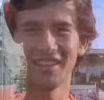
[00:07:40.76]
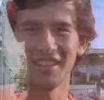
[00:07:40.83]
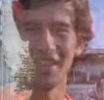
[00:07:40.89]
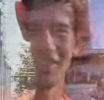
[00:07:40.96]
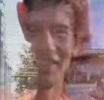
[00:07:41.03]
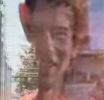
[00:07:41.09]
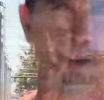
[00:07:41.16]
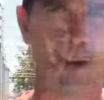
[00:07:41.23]
just
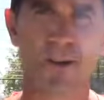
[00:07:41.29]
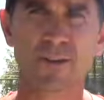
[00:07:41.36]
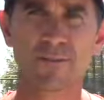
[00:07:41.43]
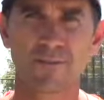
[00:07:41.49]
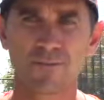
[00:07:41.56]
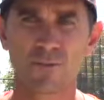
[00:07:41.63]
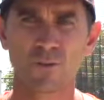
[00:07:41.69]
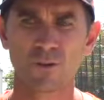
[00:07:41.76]
hope going
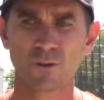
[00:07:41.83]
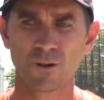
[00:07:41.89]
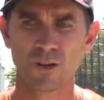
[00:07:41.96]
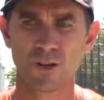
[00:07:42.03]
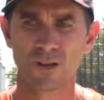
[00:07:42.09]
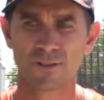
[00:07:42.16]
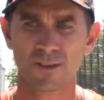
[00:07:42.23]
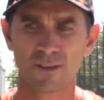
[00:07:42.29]
forward
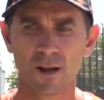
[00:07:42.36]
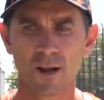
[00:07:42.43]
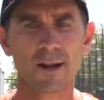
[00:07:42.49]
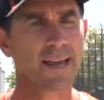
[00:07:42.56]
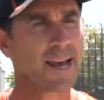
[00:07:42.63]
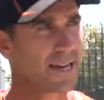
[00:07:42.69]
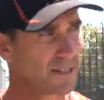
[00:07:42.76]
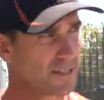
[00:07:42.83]
that not
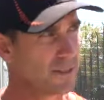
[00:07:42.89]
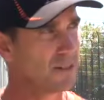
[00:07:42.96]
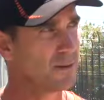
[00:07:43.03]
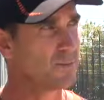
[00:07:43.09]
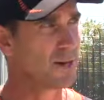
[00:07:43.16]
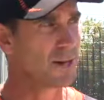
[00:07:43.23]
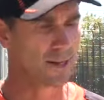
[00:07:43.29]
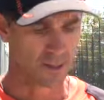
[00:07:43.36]
only
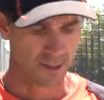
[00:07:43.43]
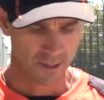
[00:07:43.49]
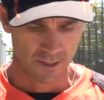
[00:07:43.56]
Ashton, but